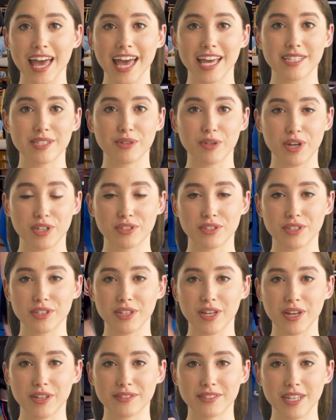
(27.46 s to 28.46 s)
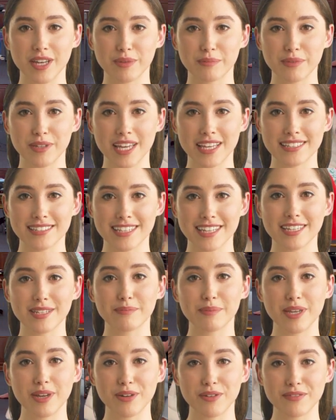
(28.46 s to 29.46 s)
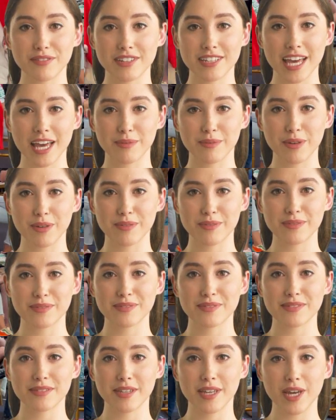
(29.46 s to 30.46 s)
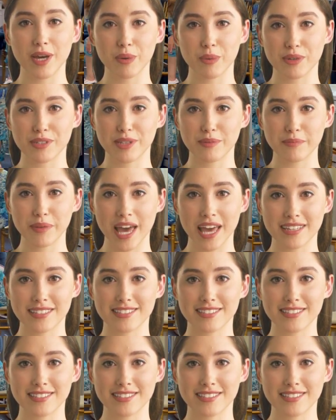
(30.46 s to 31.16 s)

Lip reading: and the question cards are placed in the middle of the table, with the back